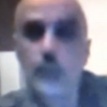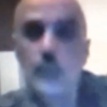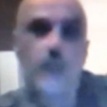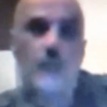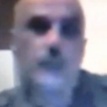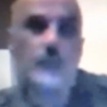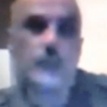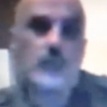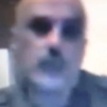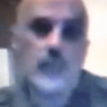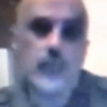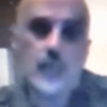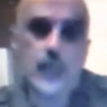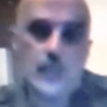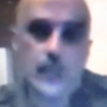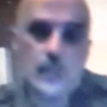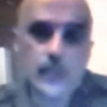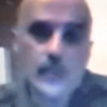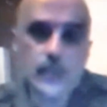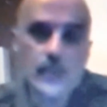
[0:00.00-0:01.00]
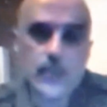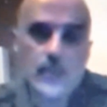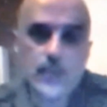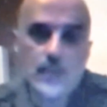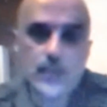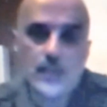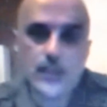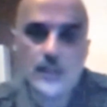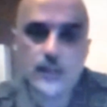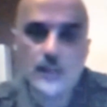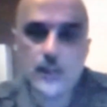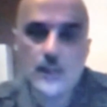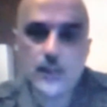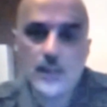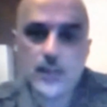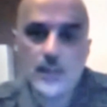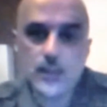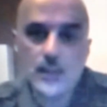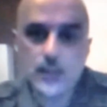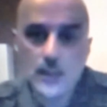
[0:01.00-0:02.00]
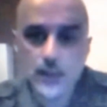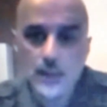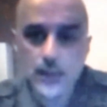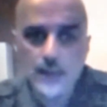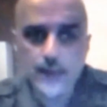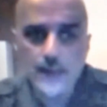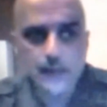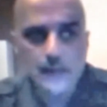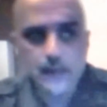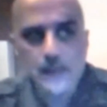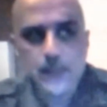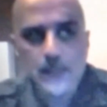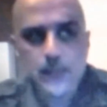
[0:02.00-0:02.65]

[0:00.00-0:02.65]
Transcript: we have to be able to get this information out